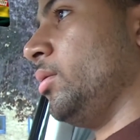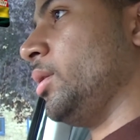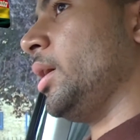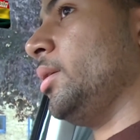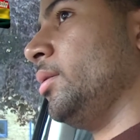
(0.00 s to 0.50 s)

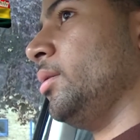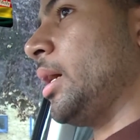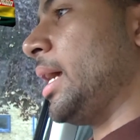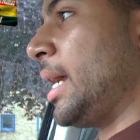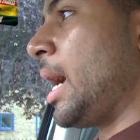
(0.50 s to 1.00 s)
Okay?
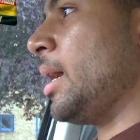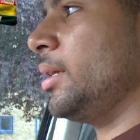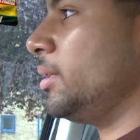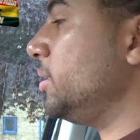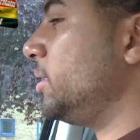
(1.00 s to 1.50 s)
Ga
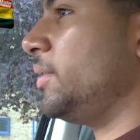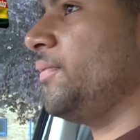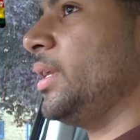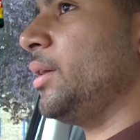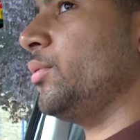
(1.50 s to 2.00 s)
is a
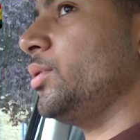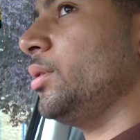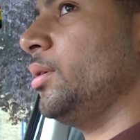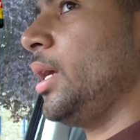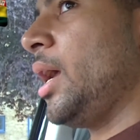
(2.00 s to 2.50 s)
different language.
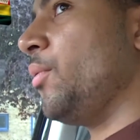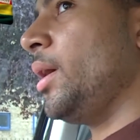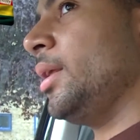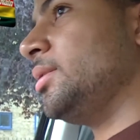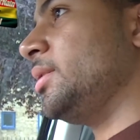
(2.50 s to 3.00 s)

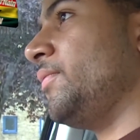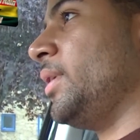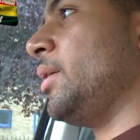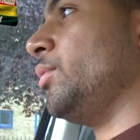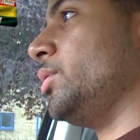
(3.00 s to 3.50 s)
Ewe, that's a
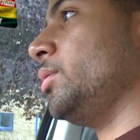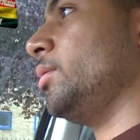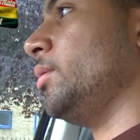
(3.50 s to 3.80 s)
different language.